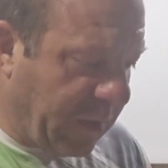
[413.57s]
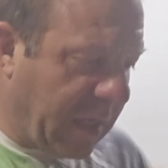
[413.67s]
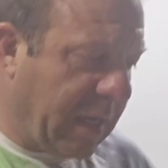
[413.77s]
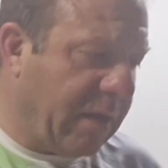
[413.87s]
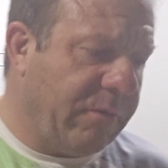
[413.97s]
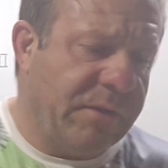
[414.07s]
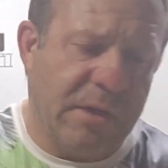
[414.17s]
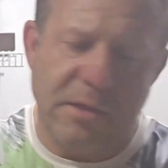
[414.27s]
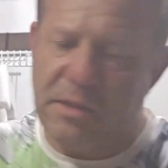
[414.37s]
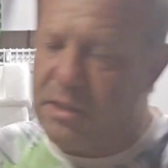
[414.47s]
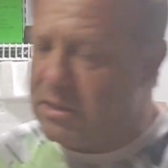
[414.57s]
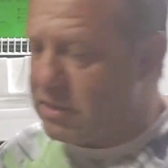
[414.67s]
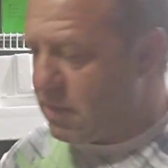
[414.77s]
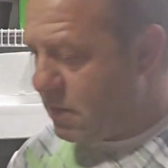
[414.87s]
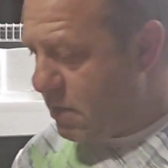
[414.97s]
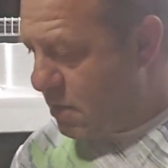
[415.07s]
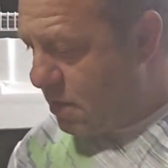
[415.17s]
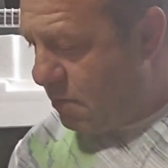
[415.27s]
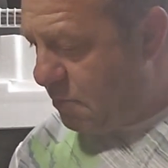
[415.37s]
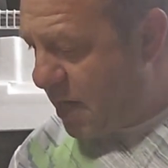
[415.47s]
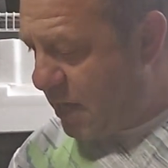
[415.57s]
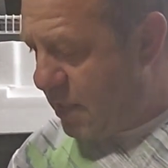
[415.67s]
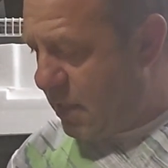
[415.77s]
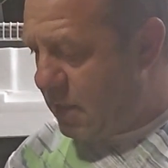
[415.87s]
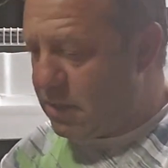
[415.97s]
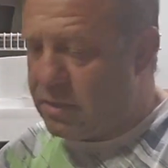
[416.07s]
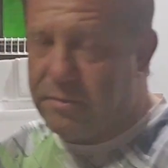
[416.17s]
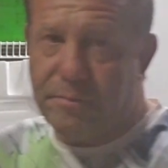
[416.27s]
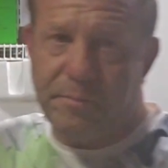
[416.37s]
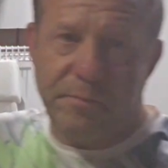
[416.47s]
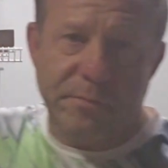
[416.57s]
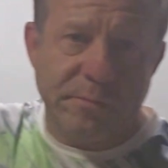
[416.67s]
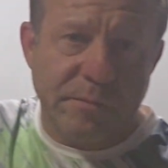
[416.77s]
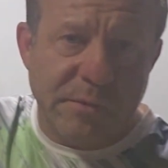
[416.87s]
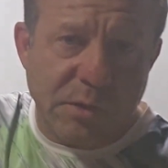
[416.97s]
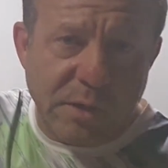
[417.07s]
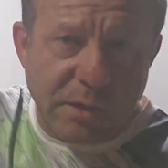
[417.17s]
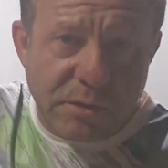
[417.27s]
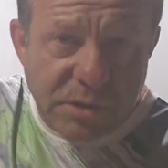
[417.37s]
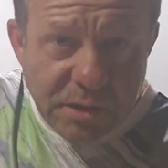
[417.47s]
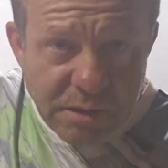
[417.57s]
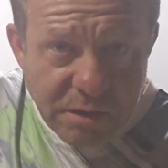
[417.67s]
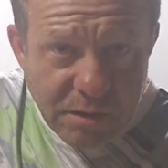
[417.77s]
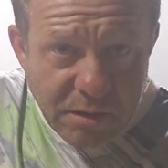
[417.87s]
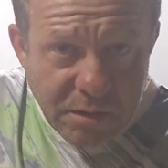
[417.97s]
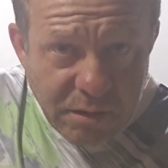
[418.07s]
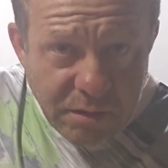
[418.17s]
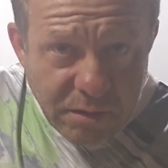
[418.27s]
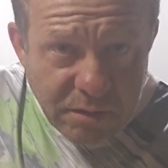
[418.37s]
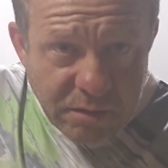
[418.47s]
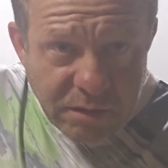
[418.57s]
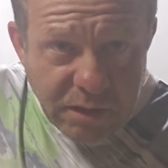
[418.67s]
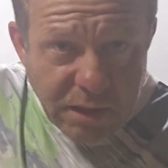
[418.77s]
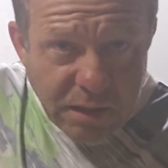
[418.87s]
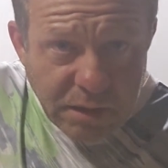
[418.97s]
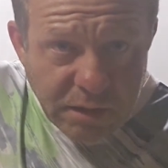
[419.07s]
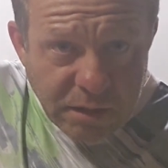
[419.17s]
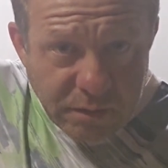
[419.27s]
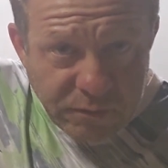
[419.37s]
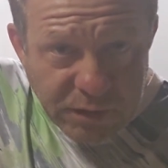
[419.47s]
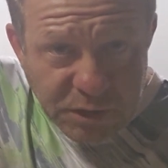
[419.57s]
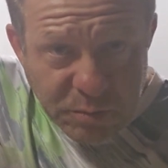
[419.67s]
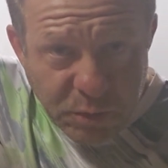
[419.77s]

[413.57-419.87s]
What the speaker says: we have since painted it. So there's the finished